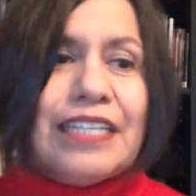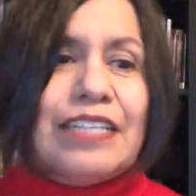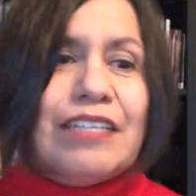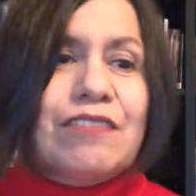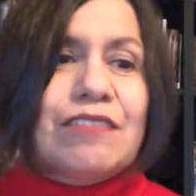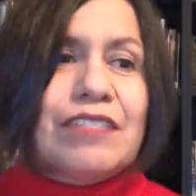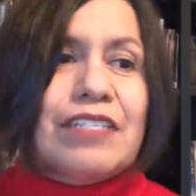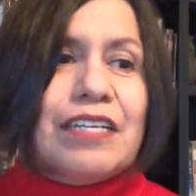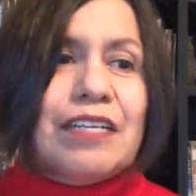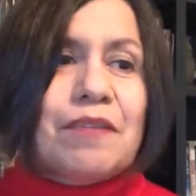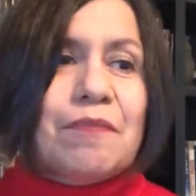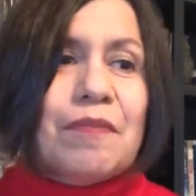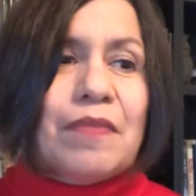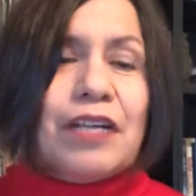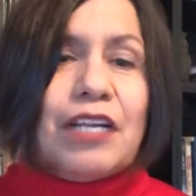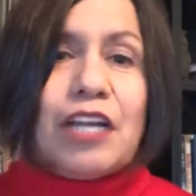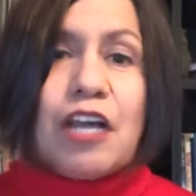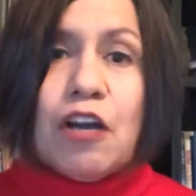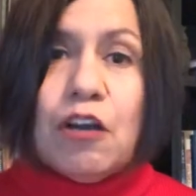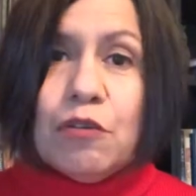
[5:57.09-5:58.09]
There's
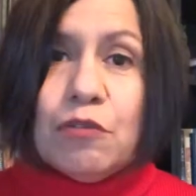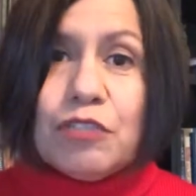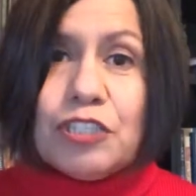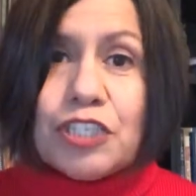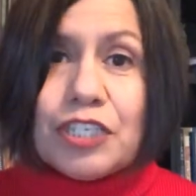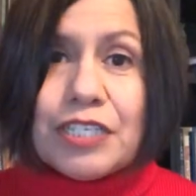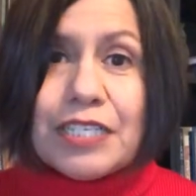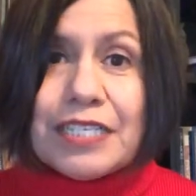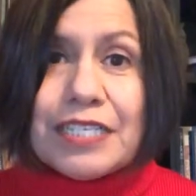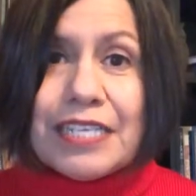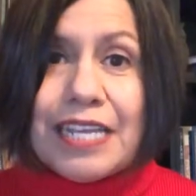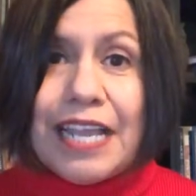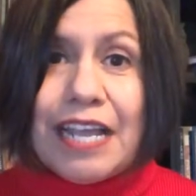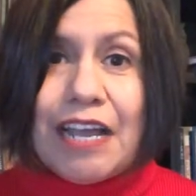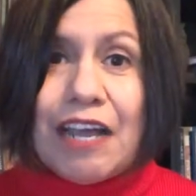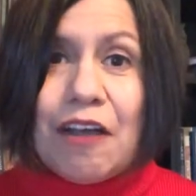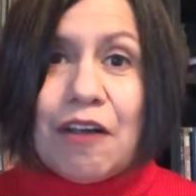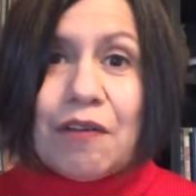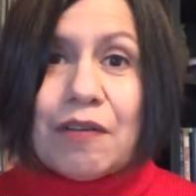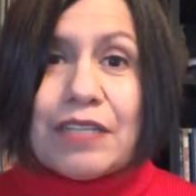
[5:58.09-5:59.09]
coaches
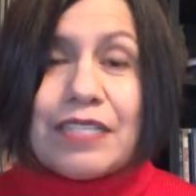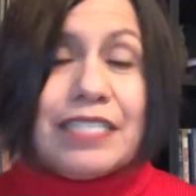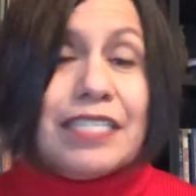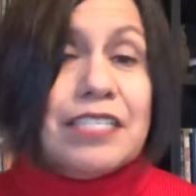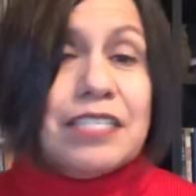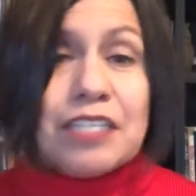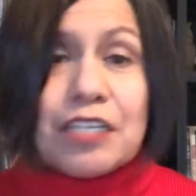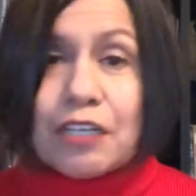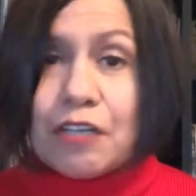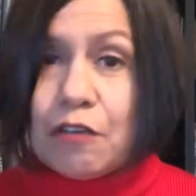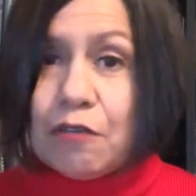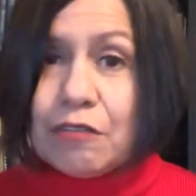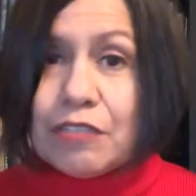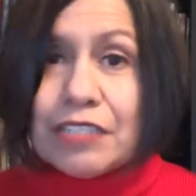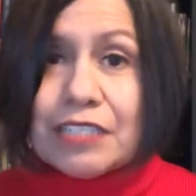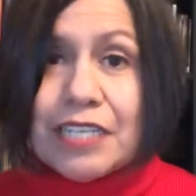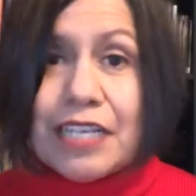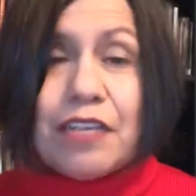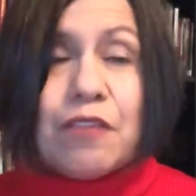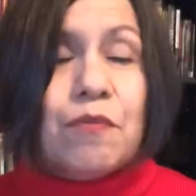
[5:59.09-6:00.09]
now, assistant
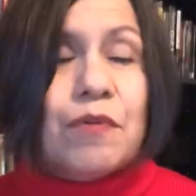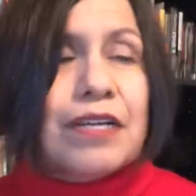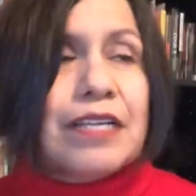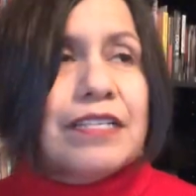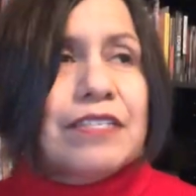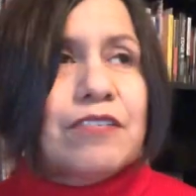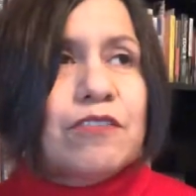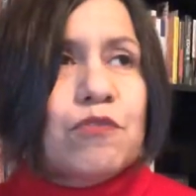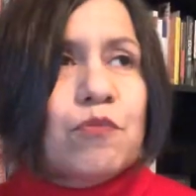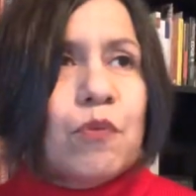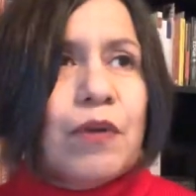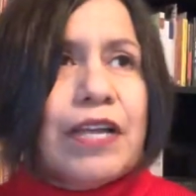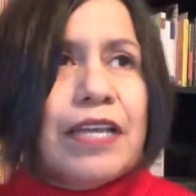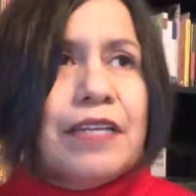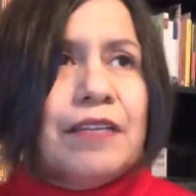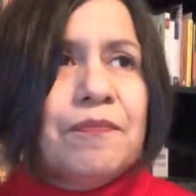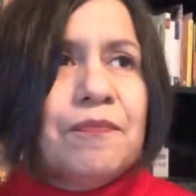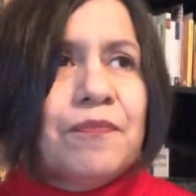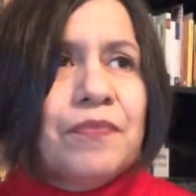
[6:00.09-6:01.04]
coaches. Anyways, there's one.